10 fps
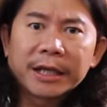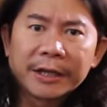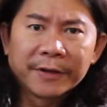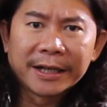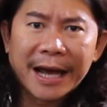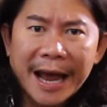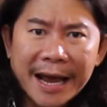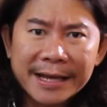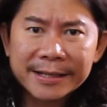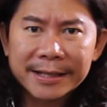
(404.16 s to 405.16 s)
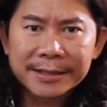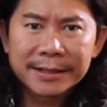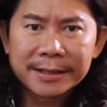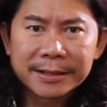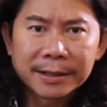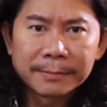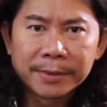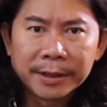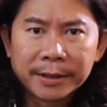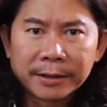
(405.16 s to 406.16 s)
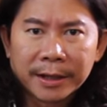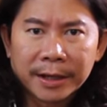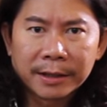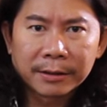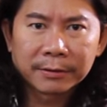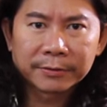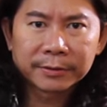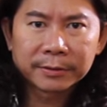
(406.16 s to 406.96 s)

even the SSD is gonna burn your hand off.